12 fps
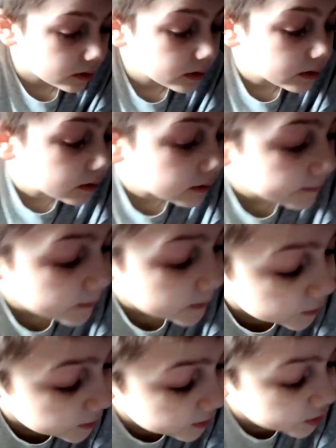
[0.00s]
So,
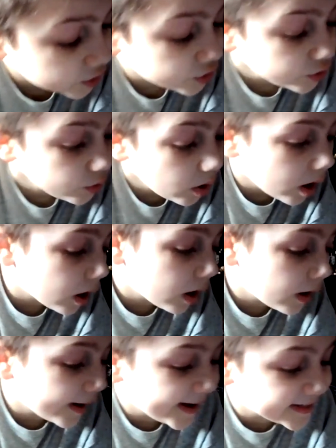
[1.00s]
you
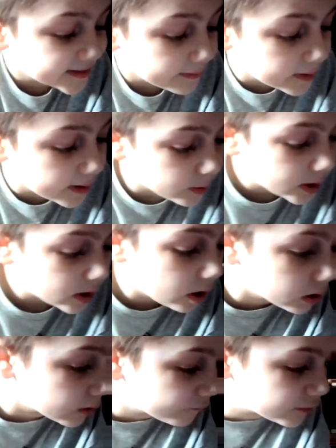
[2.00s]
are a WWE
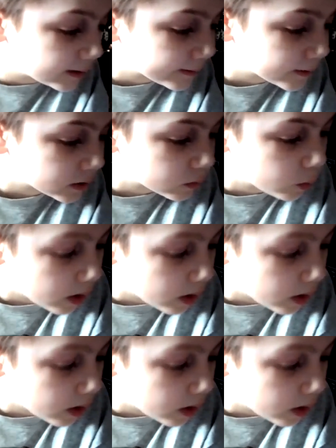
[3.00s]
Hall of Famer.